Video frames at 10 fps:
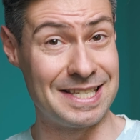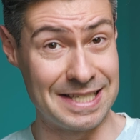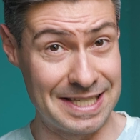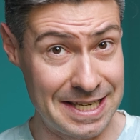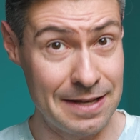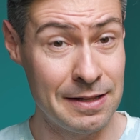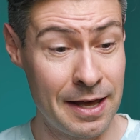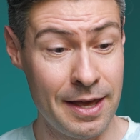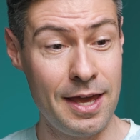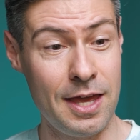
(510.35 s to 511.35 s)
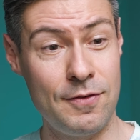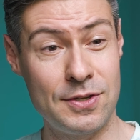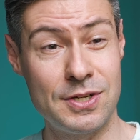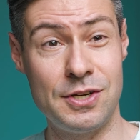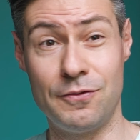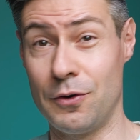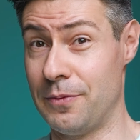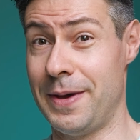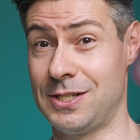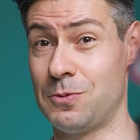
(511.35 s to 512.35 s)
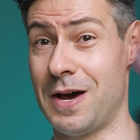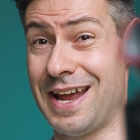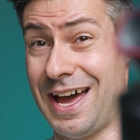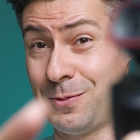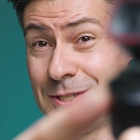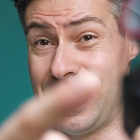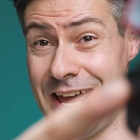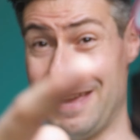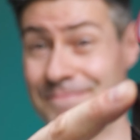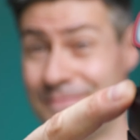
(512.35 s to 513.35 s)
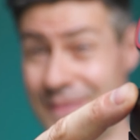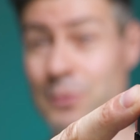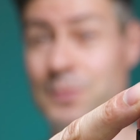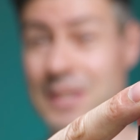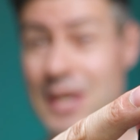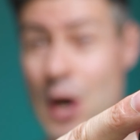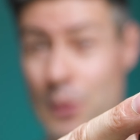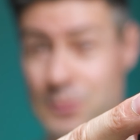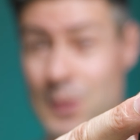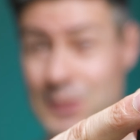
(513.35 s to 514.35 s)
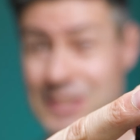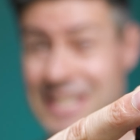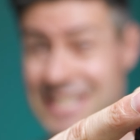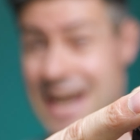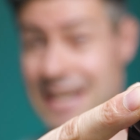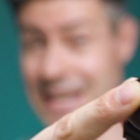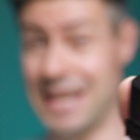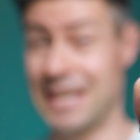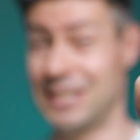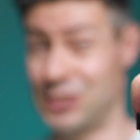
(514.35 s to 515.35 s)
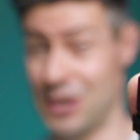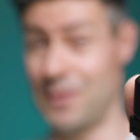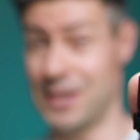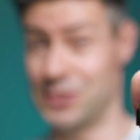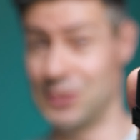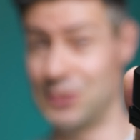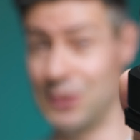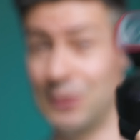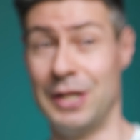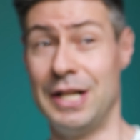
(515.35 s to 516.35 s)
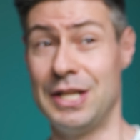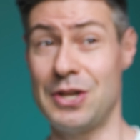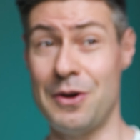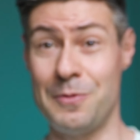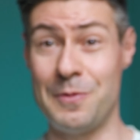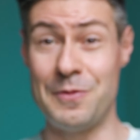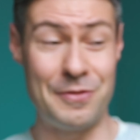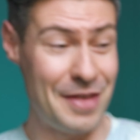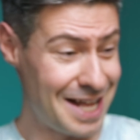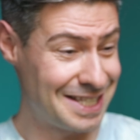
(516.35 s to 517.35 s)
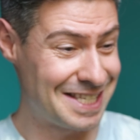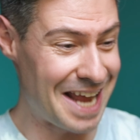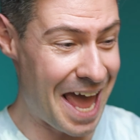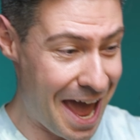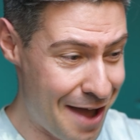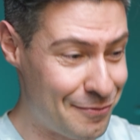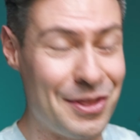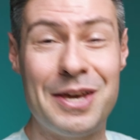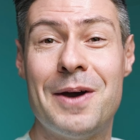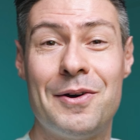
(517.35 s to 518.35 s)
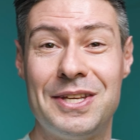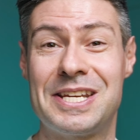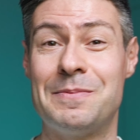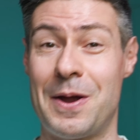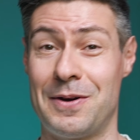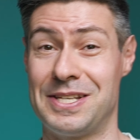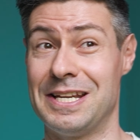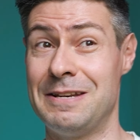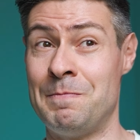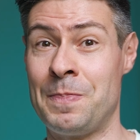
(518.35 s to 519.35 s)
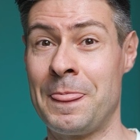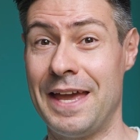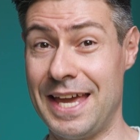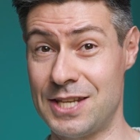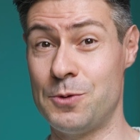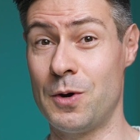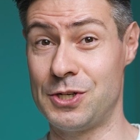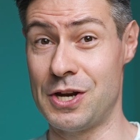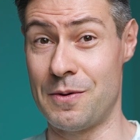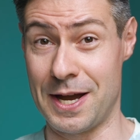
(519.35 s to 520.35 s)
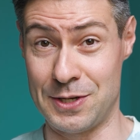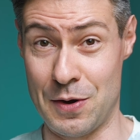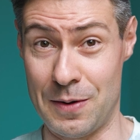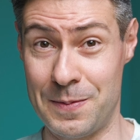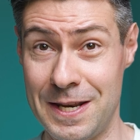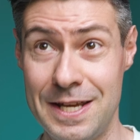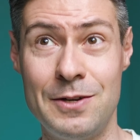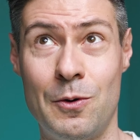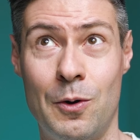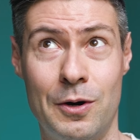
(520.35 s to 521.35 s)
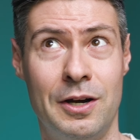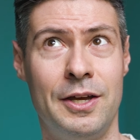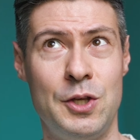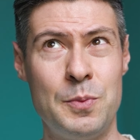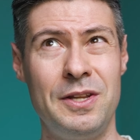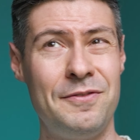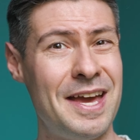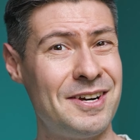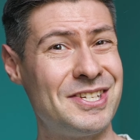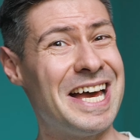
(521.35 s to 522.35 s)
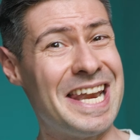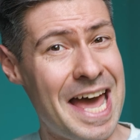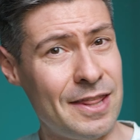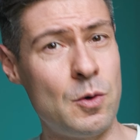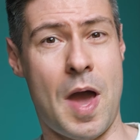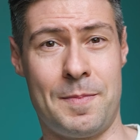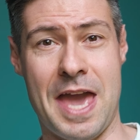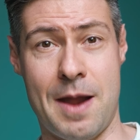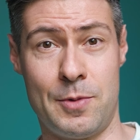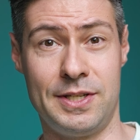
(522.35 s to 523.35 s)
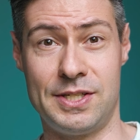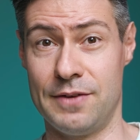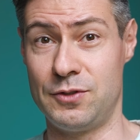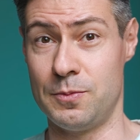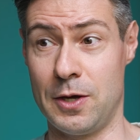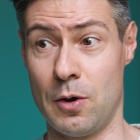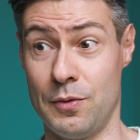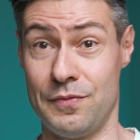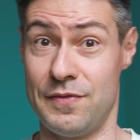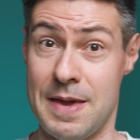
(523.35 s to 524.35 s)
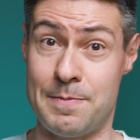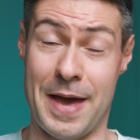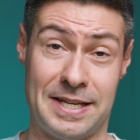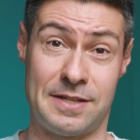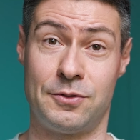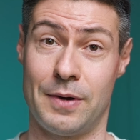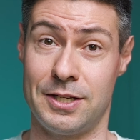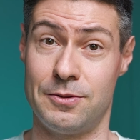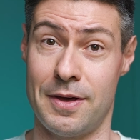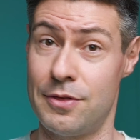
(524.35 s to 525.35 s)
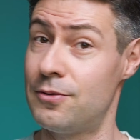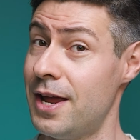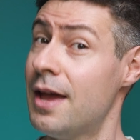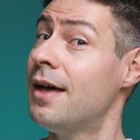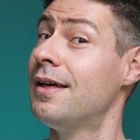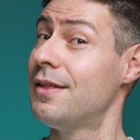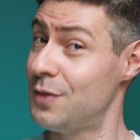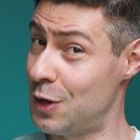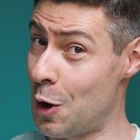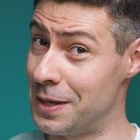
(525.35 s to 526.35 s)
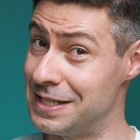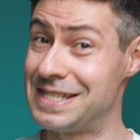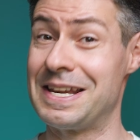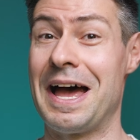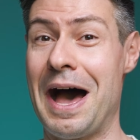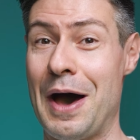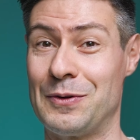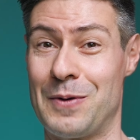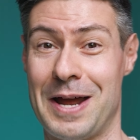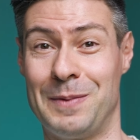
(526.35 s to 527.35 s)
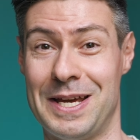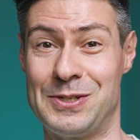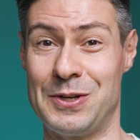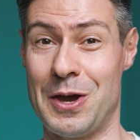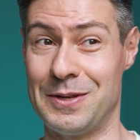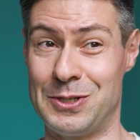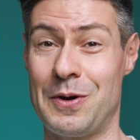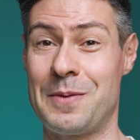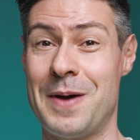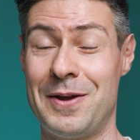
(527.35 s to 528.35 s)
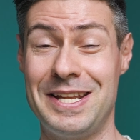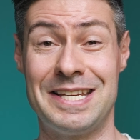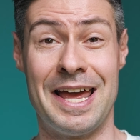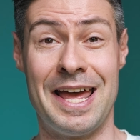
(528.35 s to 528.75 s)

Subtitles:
And still, if you're searching for the best one, I would say that would be the OBSBOT Tiny Generation 2. So that's everything about this comparison. In case you want to share about your opinion, or you believe there's another web camera deserved to be called the best of 2023, the comments are the right place to go and talk about it.